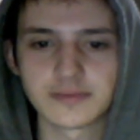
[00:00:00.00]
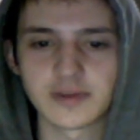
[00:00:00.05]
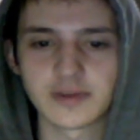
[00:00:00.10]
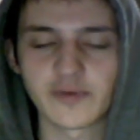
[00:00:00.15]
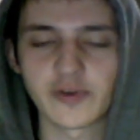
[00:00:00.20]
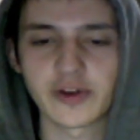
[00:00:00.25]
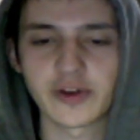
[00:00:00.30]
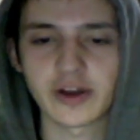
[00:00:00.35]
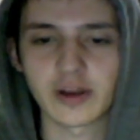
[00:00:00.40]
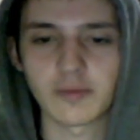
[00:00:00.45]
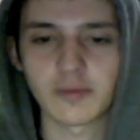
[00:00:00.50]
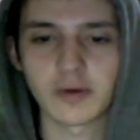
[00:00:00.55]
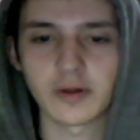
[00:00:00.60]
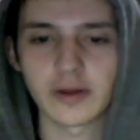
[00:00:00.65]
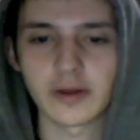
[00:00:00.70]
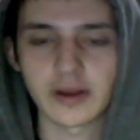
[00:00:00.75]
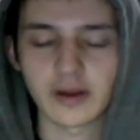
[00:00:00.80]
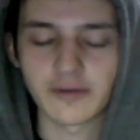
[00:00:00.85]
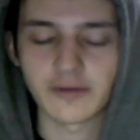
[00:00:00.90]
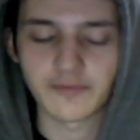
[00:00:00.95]
If you're talking about
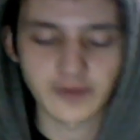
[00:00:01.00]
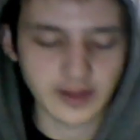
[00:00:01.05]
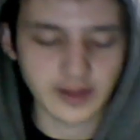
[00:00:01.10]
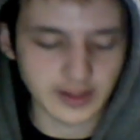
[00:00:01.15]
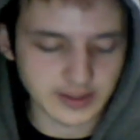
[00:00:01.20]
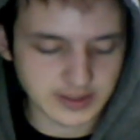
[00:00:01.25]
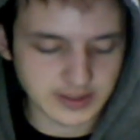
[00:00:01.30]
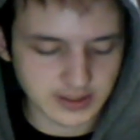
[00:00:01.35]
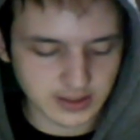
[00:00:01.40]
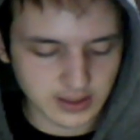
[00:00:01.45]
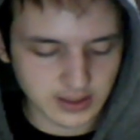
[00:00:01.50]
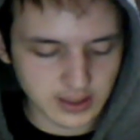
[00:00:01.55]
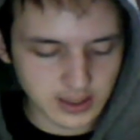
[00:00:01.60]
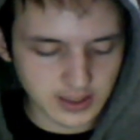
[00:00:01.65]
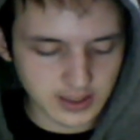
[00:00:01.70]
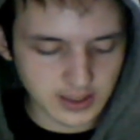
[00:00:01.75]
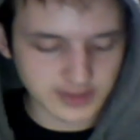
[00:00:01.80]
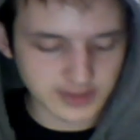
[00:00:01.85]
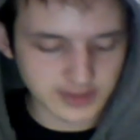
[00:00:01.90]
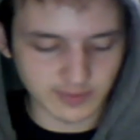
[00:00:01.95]
like on FaZe,
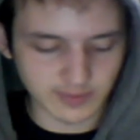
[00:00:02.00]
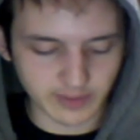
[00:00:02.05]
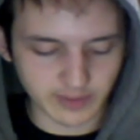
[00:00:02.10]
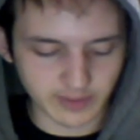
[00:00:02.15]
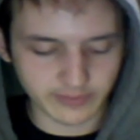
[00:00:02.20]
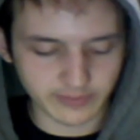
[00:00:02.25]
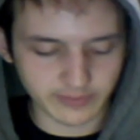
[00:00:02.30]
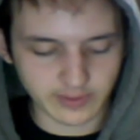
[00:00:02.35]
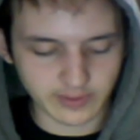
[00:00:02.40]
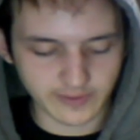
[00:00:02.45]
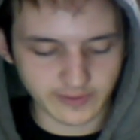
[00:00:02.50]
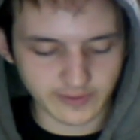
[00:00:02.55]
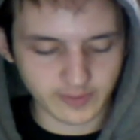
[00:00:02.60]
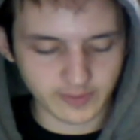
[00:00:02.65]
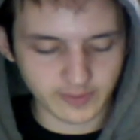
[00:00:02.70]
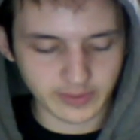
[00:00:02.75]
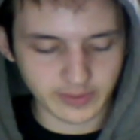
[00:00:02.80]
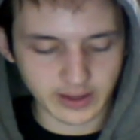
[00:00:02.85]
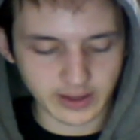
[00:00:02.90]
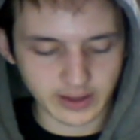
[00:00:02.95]
so whenever
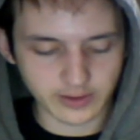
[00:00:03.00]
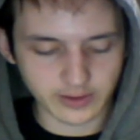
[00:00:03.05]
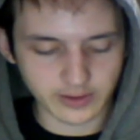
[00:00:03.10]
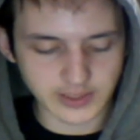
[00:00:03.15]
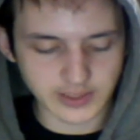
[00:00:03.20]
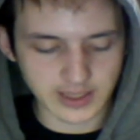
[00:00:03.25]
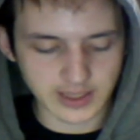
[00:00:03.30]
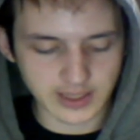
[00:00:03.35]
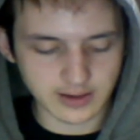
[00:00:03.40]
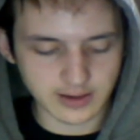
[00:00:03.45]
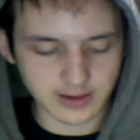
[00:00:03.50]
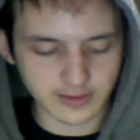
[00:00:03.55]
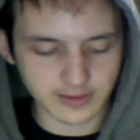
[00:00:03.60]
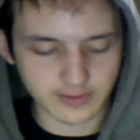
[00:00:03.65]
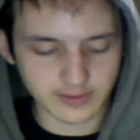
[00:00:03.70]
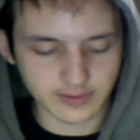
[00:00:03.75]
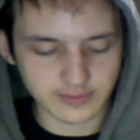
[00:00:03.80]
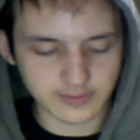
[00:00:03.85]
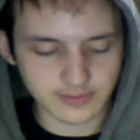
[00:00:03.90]
people get an OG edit on their